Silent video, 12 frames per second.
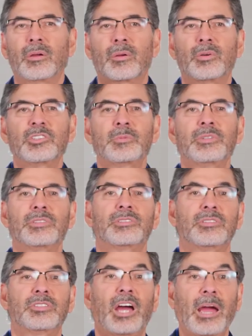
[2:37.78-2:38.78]
Christmas is
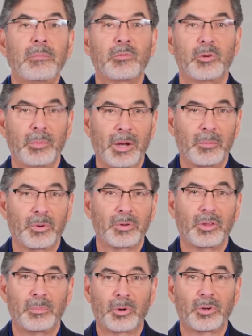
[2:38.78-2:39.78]
a time to remember
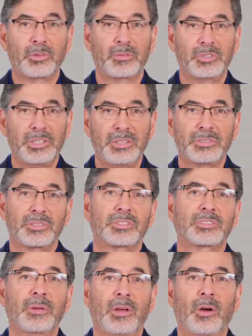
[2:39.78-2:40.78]
the birth of
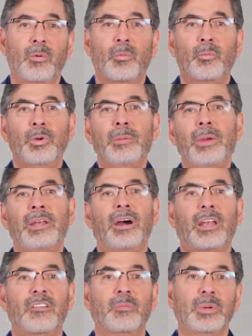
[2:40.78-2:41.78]
Jesus. We may
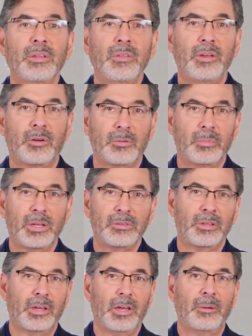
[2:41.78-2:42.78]
not have been there in
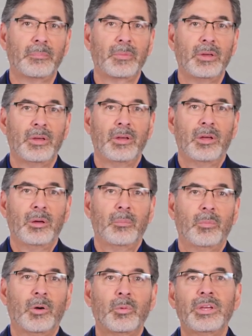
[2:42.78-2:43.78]
Bethlehem,
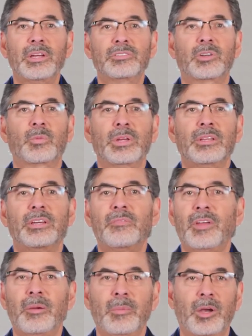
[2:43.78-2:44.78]
but we get to relive
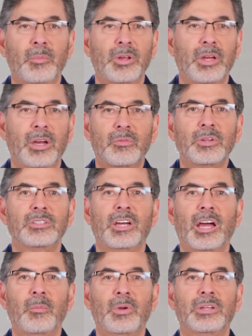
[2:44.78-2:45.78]
that memory every
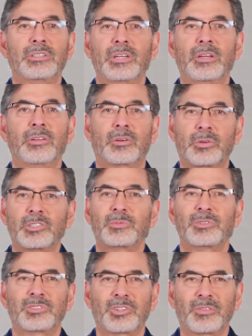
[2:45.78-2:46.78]
time we attend a
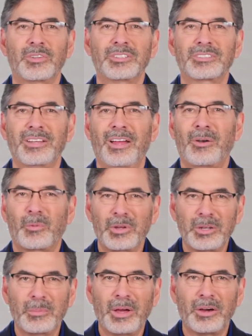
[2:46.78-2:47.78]
Christmas service,
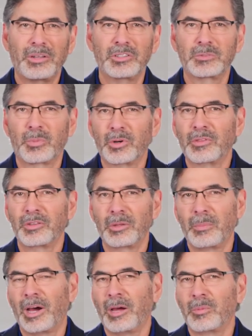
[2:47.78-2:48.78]
read about his birth in the
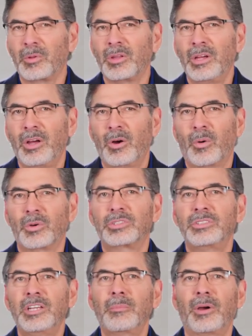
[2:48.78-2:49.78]
Bible, or
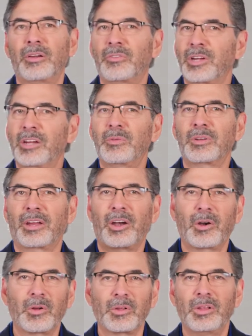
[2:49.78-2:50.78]
sing my favorite
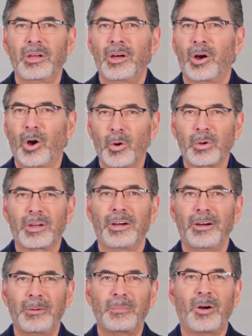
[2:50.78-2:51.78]
carol, "O
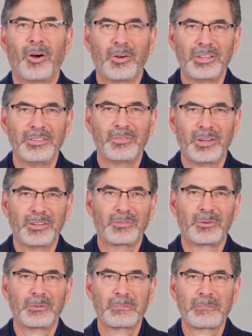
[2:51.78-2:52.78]
Come, All Ye
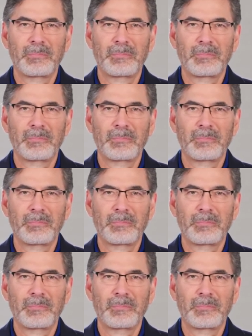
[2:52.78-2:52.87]
Faithful."